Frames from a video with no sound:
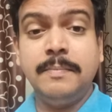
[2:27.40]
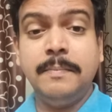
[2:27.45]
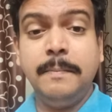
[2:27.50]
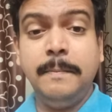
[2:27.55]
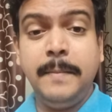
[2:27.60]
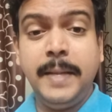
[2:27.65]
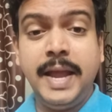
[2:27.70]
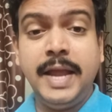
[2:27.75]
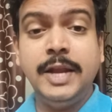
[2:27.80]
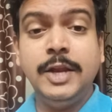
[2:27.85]

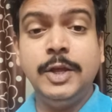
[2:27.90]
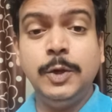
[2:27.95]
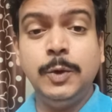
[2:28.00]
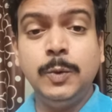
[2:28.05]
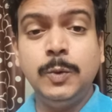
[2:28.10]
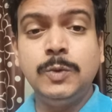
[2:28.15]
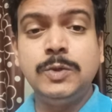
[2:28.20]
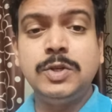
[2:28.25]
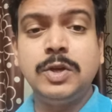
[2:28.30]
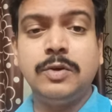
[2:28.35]
made
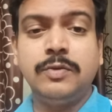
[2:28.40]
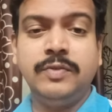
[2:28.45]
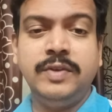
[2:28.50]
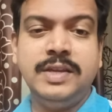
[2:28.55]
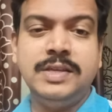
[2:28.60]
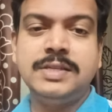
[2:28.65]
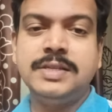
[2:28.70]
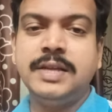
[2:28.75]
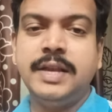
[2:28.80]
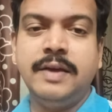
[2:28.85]
use of
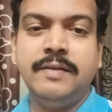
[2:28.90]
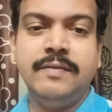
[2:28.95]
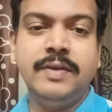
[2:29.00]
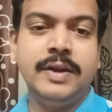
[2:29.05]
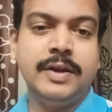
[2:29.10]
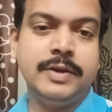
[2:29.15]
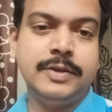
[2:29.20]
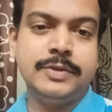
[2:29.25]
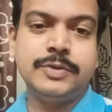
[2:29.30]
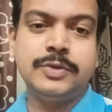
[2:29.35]
each and
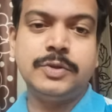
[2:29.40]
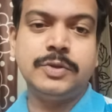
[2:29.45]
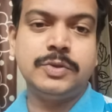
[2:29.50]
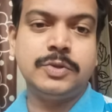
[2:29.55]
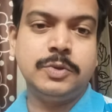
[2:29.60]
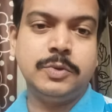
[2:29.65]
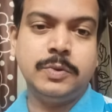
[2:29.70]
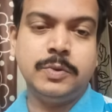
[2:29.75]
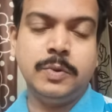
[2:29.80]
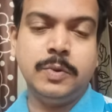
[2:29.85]
every
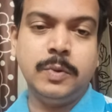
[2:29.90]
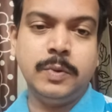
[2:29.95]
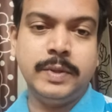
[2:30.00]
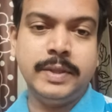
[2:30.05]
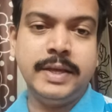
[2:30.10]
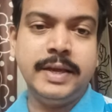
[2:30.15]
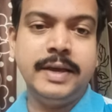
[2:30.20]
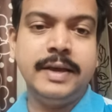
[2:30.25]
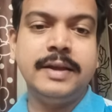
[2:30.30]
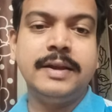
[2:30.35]
resource over
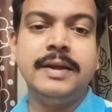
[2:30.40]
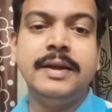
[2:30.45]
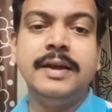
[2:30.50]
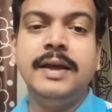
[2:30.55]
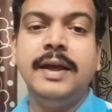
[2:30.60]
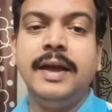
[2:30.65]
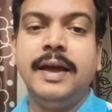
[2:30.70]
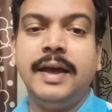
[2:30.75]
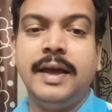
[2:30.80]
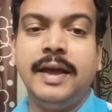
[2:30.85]
there,
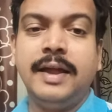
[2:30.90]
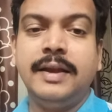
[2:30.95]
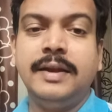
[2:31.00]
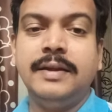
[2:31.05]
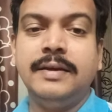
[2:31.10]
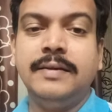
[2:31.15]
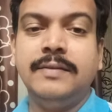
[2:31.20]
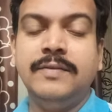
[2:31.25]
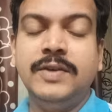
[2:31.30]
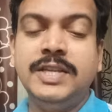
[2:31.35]

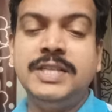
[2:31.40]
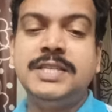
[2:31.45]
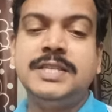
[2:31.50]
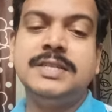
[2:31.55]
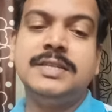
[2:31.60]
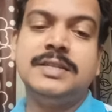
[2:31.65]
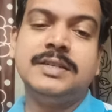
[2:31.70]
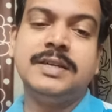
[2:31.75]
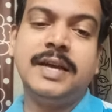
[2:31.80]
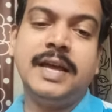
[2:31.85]
and
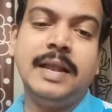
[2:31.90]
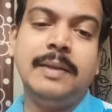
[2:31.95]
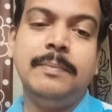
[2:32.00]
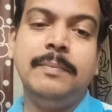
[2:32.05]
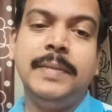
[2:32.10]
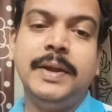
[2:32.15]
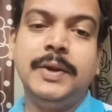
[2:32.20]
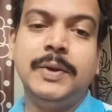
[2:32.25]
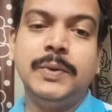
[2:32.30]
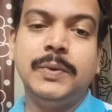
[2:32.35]
which
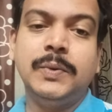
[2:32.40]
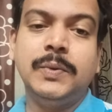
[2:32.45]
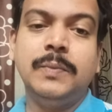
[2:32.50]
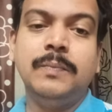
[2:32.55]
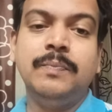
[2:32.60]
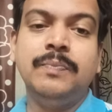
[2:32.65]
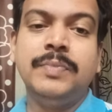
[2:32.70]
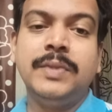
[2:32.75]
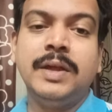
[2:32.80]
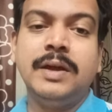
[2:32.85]
helped me
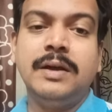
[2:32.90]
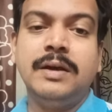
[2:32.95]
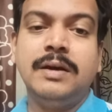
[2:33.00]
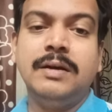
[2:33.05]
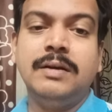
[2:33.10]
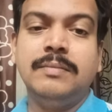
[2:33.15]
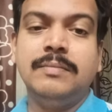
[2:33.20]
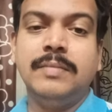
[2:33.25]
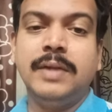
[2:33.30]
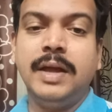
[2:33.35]
to
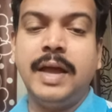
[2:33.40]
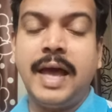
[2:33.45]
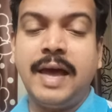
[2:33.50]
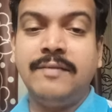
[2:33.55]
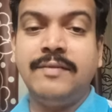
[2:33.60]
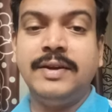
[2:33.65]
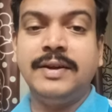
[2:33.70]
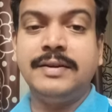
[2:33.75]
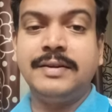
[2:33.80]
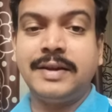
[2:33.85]

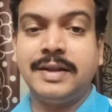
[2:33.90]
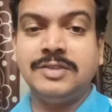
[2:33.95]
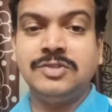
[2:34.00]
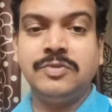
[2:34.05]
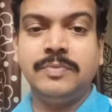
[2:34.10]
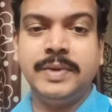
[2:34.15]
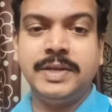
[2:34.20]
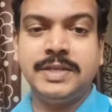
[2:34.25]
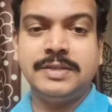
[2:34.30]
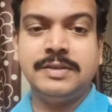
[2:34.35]
have a
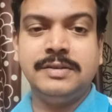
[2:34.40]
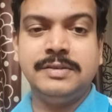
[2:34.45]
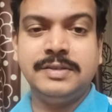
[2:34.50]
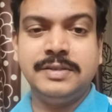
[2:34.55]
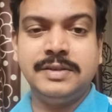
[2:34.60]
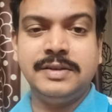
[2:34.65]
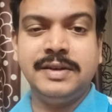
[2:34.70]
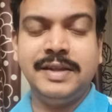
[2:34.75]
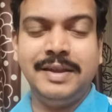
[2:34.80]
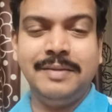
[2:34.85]
transformational
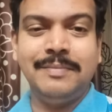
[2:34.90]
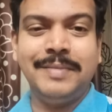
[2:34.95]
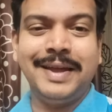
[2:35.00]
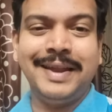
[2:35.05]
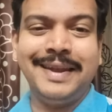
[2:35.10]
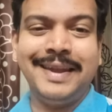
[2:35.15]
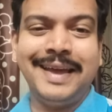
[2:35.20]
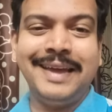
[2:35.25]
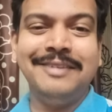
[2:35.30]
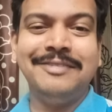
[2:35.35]
journey in my
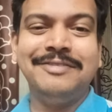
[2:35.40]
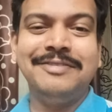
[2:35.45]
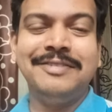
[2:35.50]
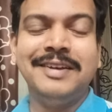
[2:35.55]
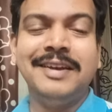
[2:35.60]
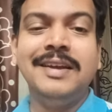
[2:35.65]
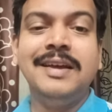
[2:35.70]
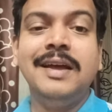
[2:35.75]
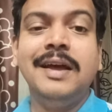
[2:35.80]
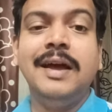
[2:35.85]
life.
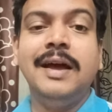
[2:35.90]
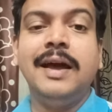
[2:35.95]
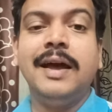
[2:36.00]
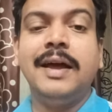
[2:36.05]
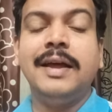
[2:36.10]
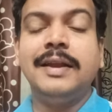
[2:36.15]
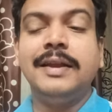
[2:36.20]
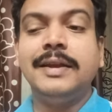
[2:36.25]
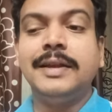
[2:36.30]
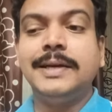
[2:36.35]

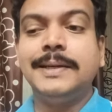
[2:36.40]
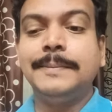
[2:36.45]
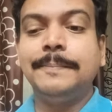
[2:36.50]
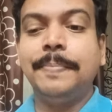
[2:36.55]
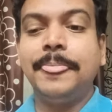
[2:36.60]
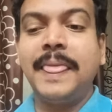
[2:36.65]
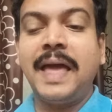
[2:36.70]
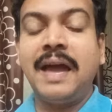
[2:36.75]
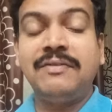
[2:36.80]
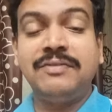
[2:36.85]
And
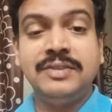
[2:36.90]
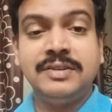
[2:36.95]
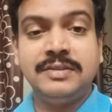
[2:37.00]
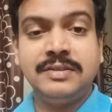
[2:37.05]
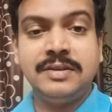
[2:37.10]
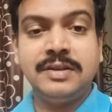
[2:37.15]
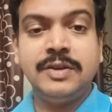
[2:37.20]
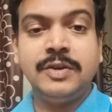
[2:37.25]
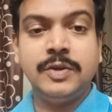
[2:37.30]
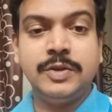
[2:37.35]

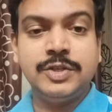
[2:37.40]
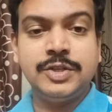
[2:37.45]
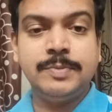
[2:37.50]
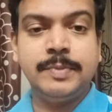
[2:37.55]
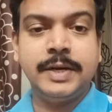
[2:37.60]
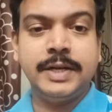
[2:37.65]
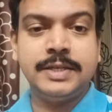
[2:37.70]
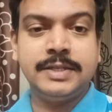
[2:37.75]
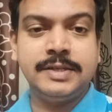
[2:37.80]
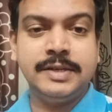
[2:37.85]
after
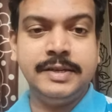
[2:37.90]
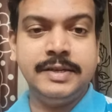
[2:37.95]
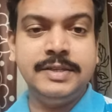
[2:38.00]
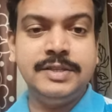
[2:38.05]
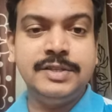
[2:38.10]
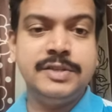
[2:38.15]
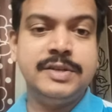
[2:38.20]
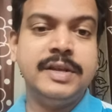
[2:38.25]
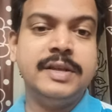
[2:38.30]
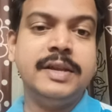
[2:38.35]
instrumentation
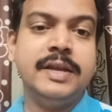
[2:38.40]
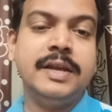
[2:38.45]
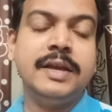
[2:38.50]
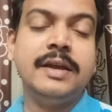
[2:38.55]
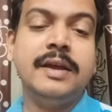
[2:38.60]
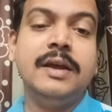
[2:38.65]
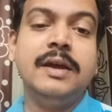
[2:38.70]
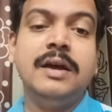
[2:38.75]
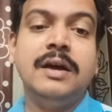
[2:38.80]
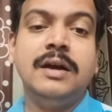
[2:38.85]

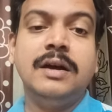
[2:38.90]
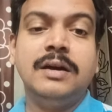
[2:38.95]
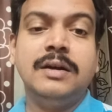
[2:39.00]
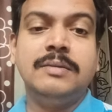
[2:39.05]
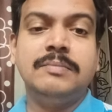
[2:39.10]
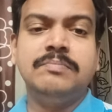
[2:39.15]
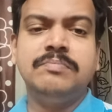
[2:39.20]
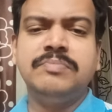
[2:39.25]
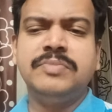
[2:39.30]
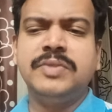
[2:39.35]
engineering,
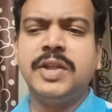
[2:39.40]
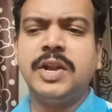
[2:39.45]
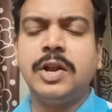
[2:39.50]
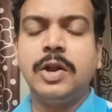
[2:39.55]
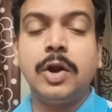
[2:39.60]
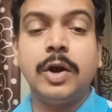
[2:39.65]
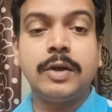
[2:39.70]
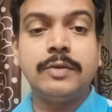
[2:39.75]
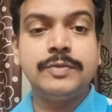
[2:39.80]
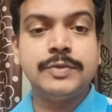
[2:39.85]
there are a
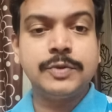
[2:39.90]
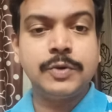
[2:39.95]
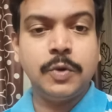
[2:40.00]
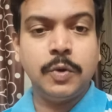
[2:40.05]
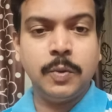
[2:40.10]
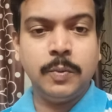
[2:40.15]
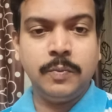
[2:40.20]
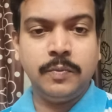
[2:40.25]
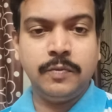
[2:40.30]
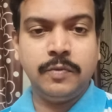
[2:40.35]
lot of
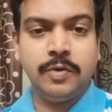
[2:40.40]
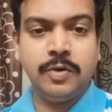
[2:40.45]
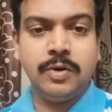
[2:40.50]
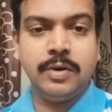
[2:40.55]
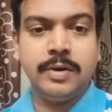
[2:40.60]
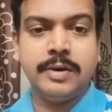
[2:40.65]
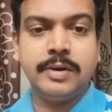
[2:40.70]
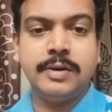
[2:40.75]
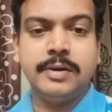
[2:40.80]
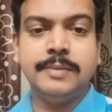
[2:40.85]
scope
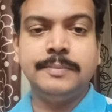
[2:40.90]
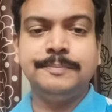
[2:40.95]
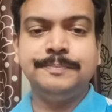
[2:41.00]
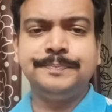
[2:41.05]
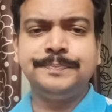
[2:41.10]
for